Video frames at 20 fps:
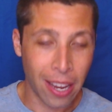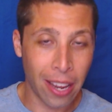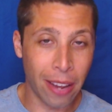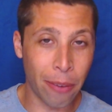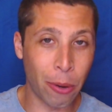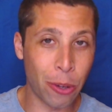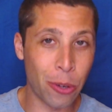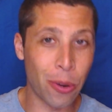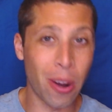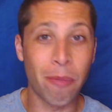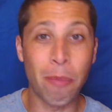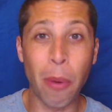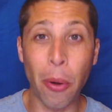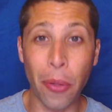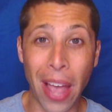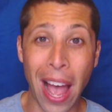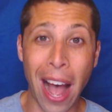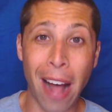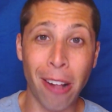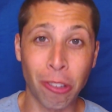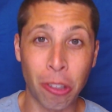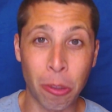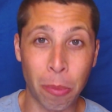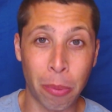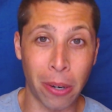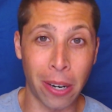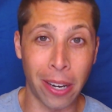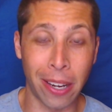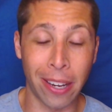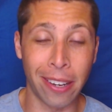when you have
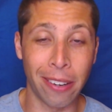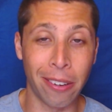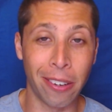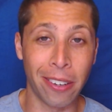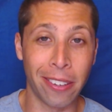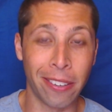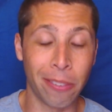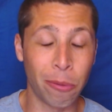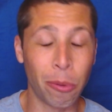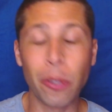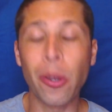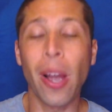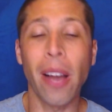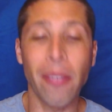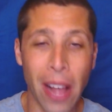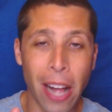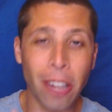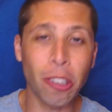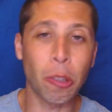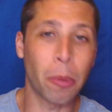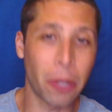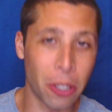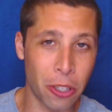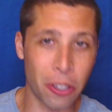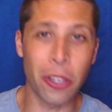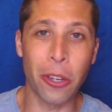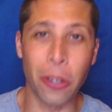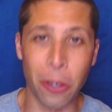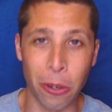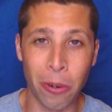algebra to
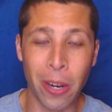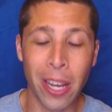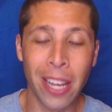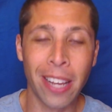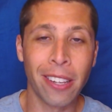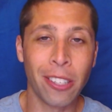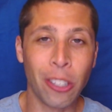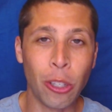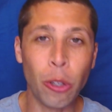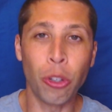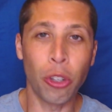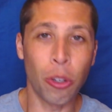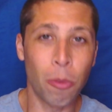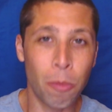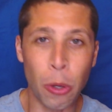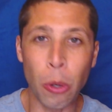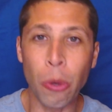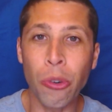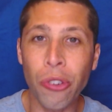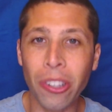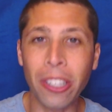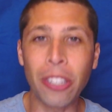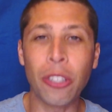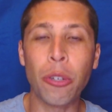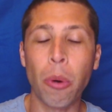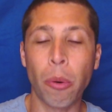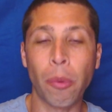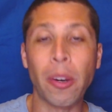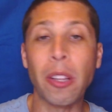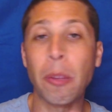do, you should usually
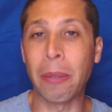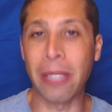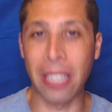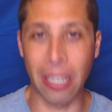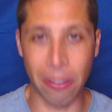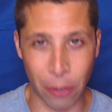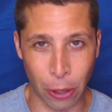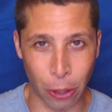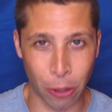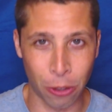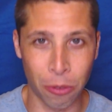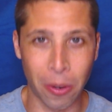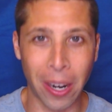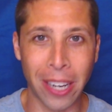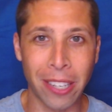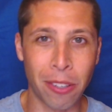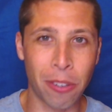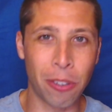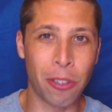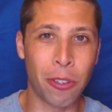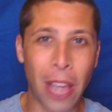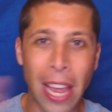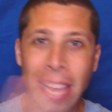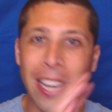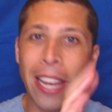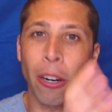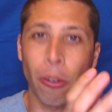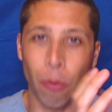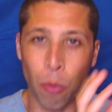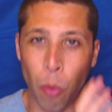do arithmetic first, right? Take
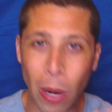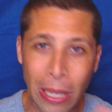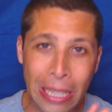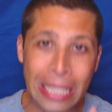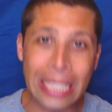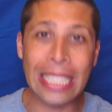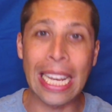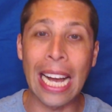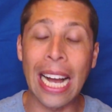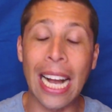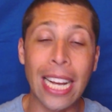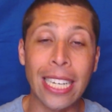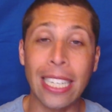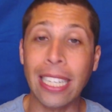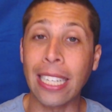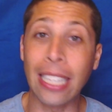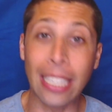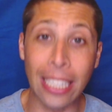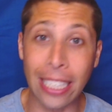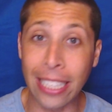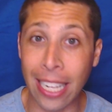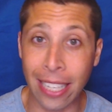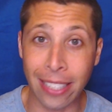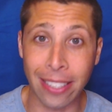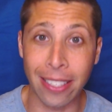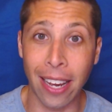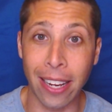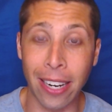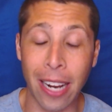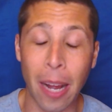care of one side and clean that
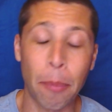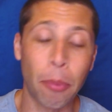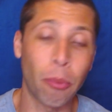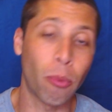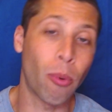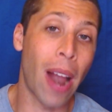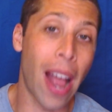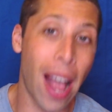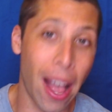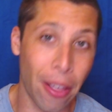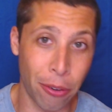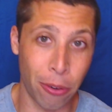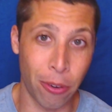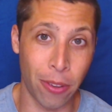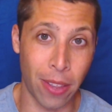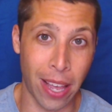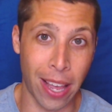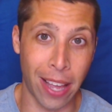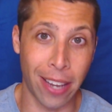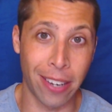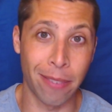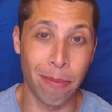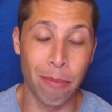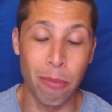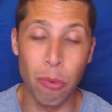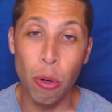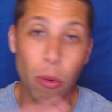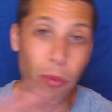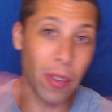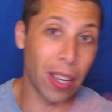side up rather than
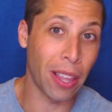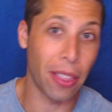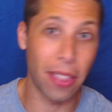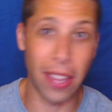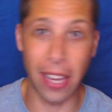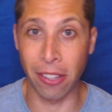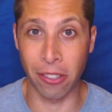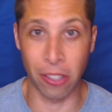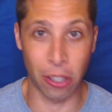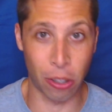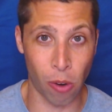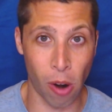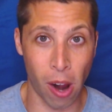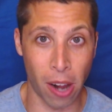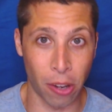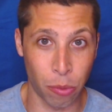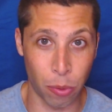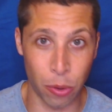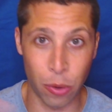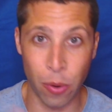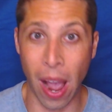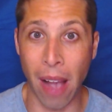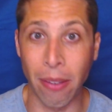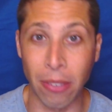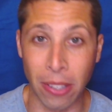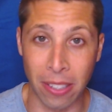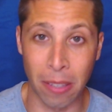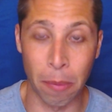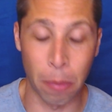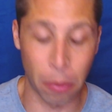moving things across when you
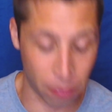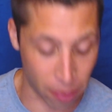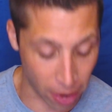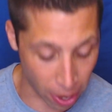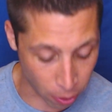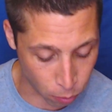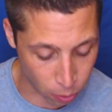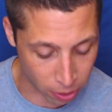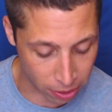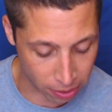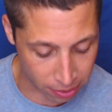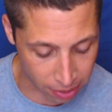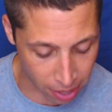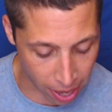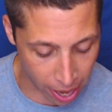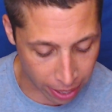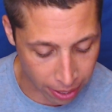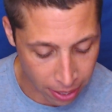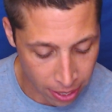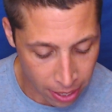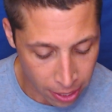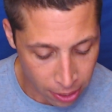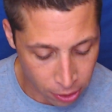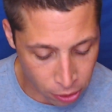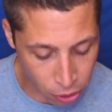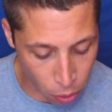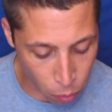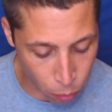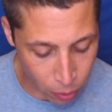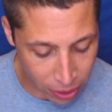haven't simplified one side.
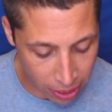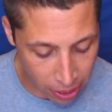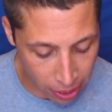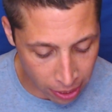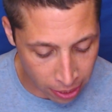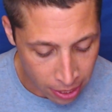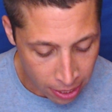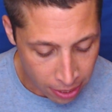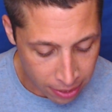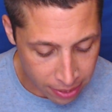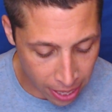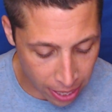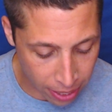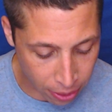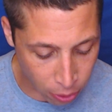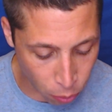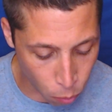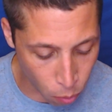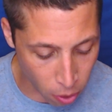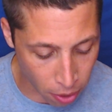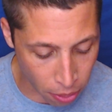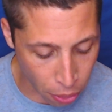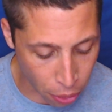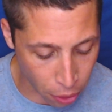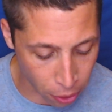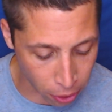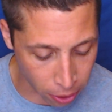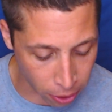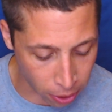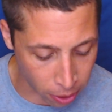So we can take the
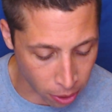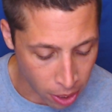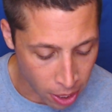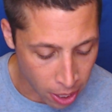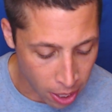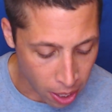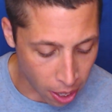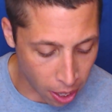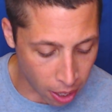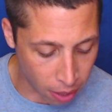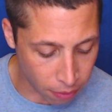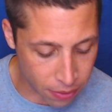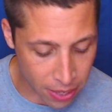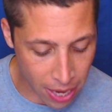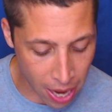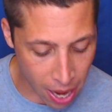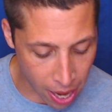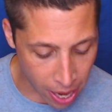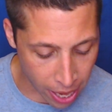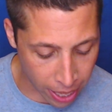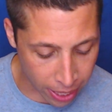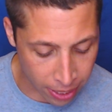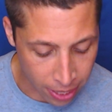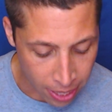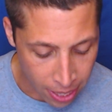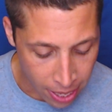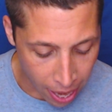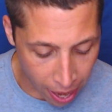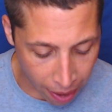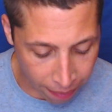1/3 of
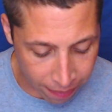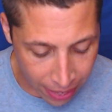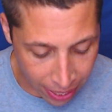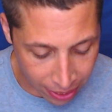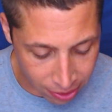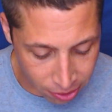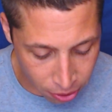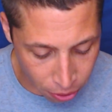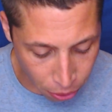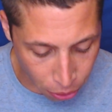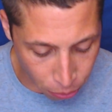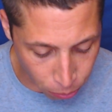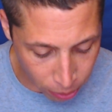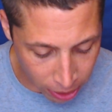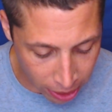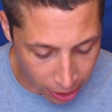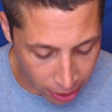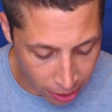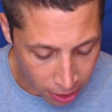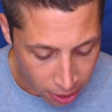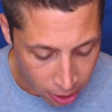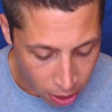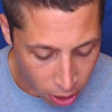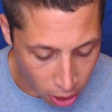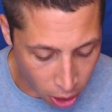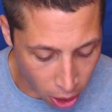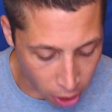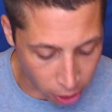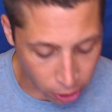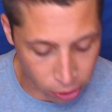9, and that's
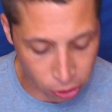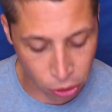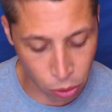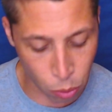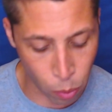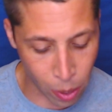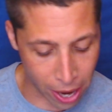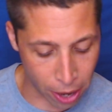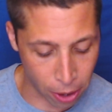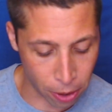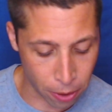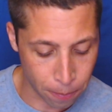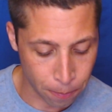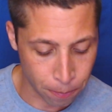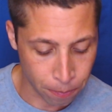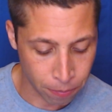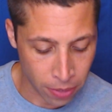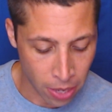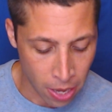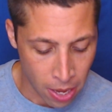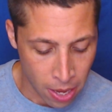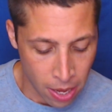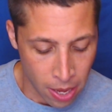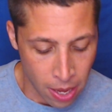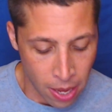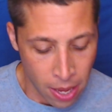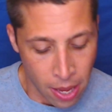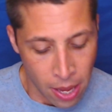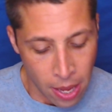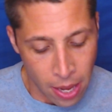3r squared.
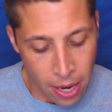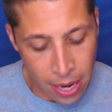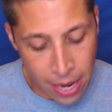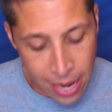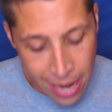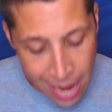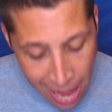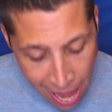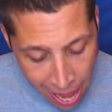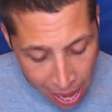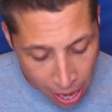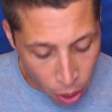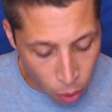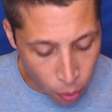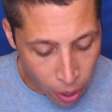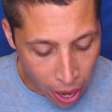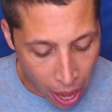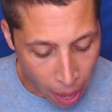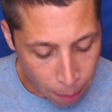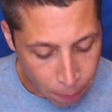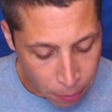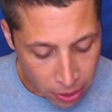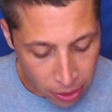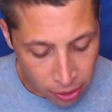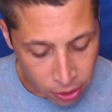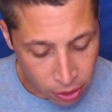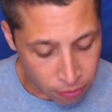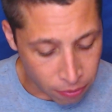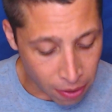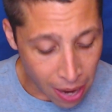Now I'm going
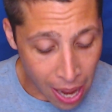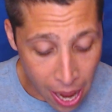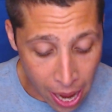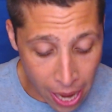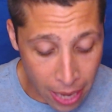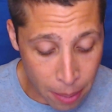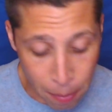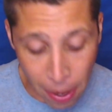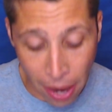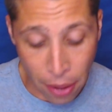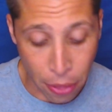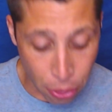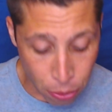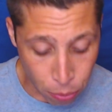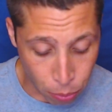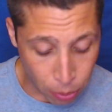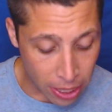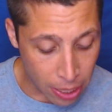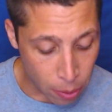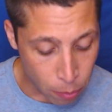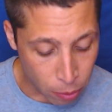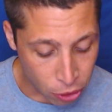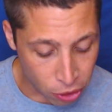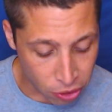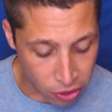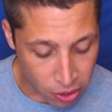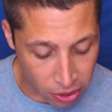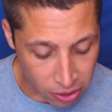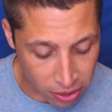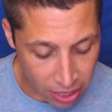to divide by 3, which
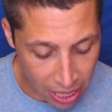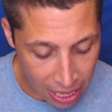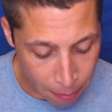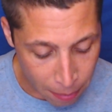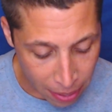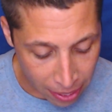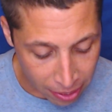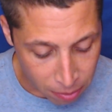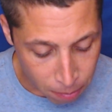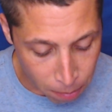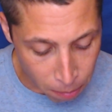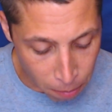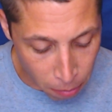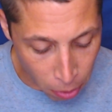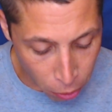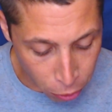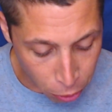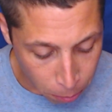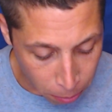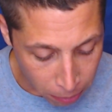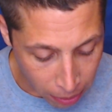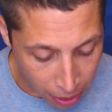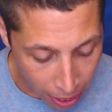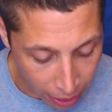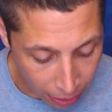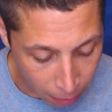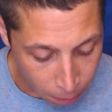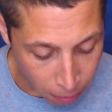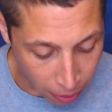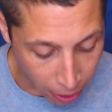is the same as
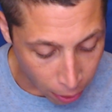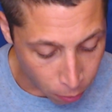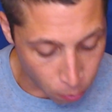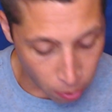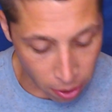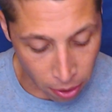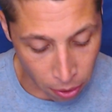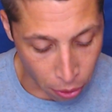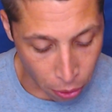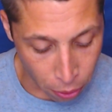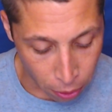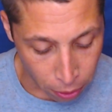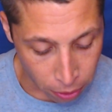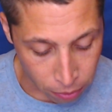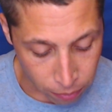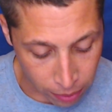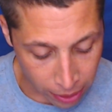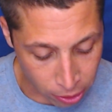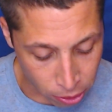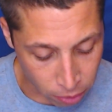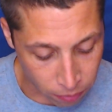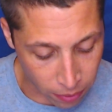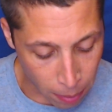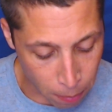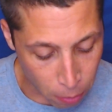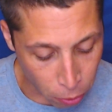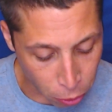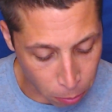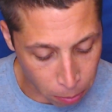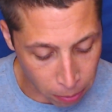multiplying by 1/3, right? So if I
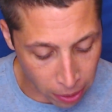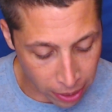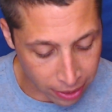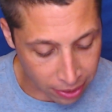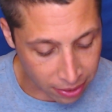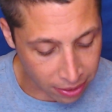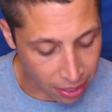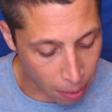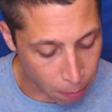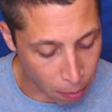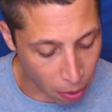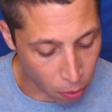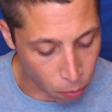multiply this side by